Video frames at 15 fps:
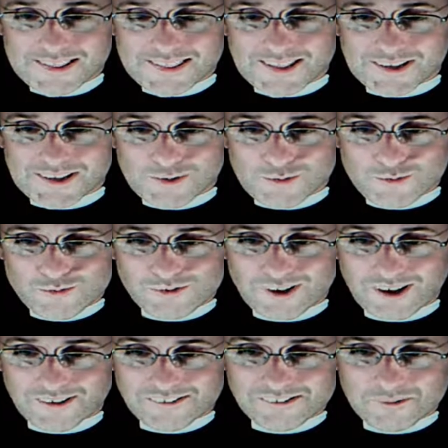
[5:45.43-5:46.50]
that you should
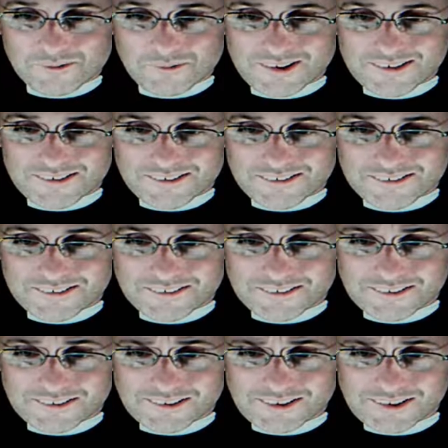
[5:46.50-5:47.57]
ask me,
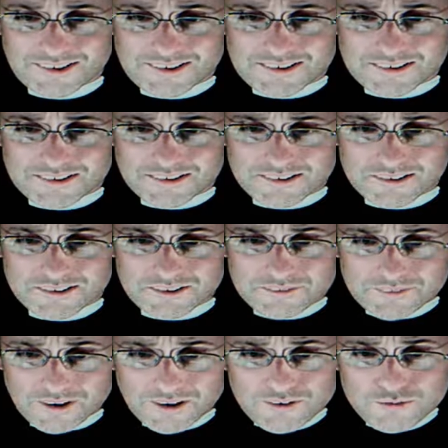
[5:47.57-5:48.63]
and
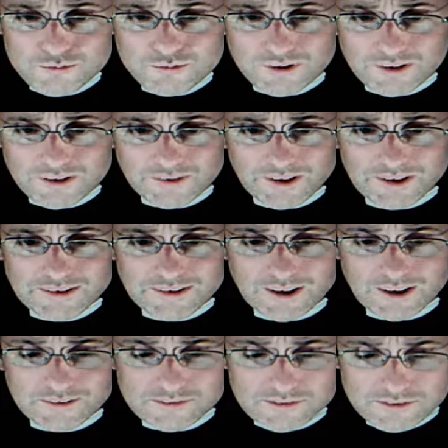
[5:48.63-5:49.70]
if I should ever get
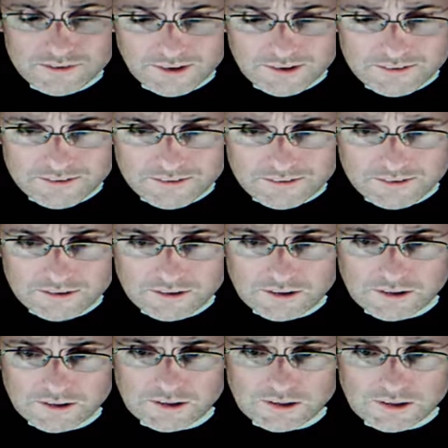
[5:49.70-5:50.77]
down to
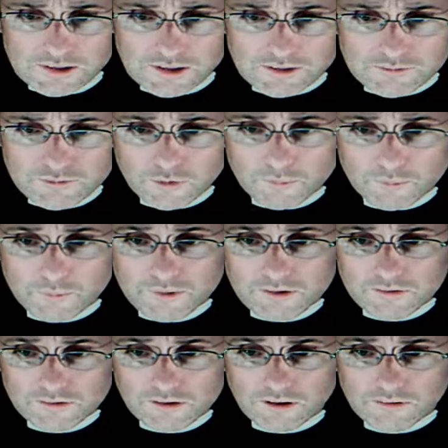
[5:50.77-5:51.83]
that former
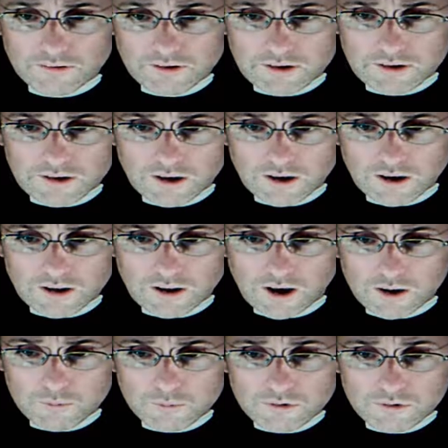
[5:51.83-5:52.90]
penal colony,
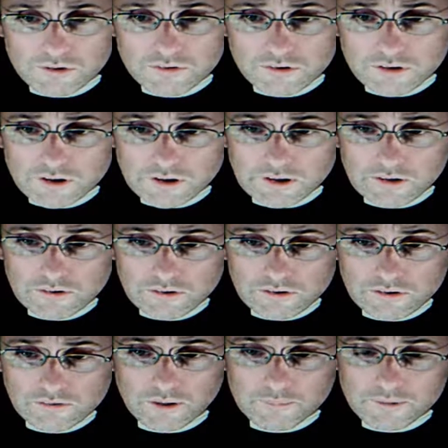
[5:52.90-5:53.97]
I would certainly look
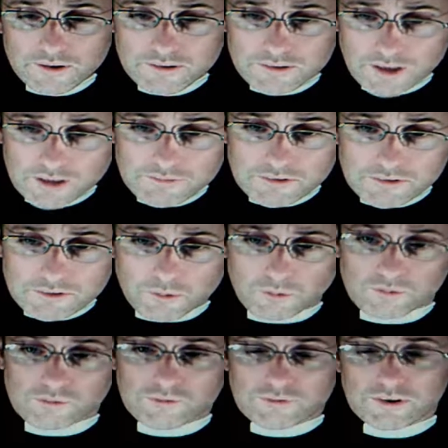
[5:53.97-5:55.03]
you up and have a
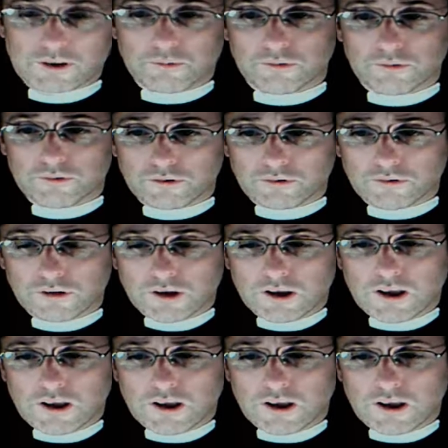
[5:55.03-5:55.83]
spot of tea with you.